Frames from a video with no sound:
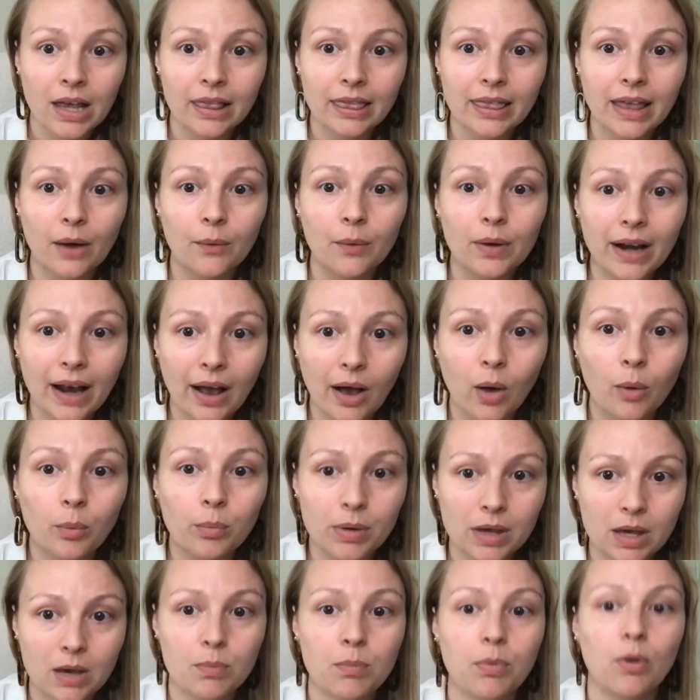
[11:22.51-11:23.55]
that would help
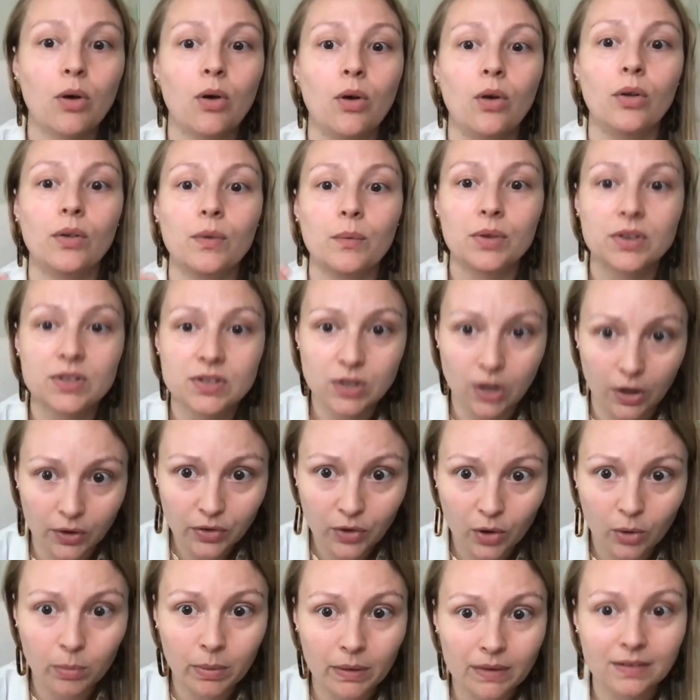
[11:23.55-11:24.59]
people start
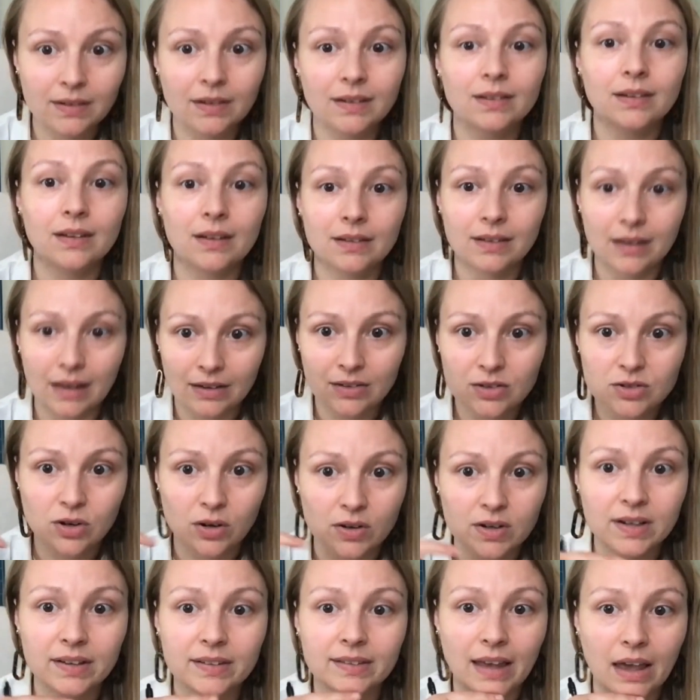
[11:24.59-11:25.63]
their businesses and
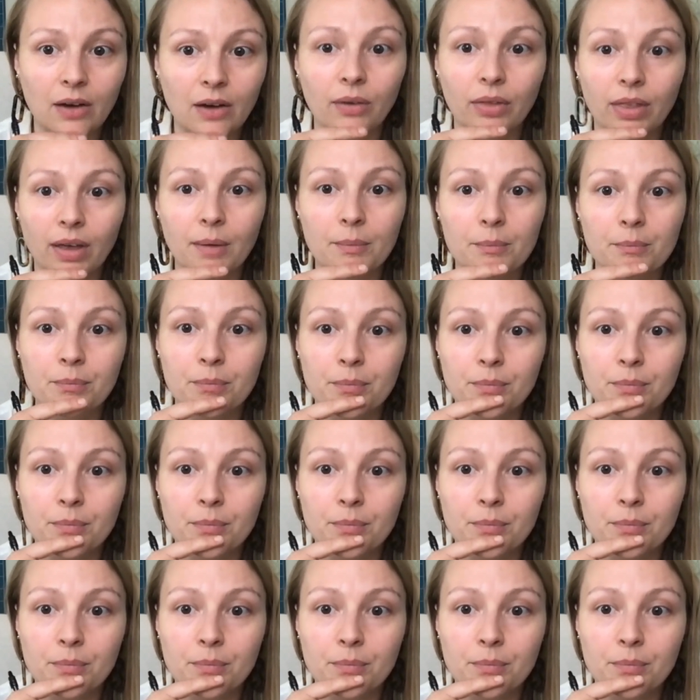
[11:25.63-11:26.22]
start to scale them.